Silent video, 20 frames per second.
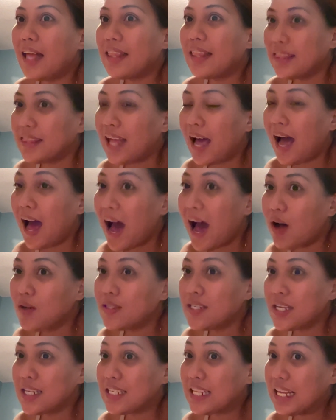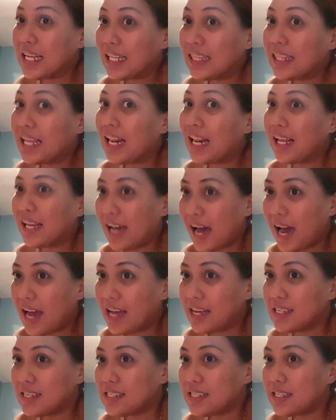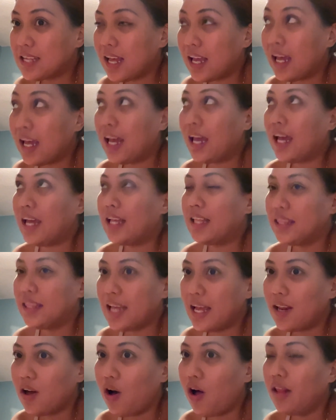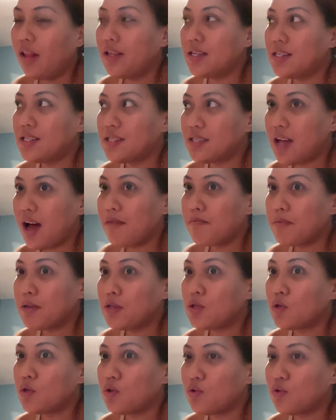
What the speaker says: The house is little, guys. And then all the stuff is,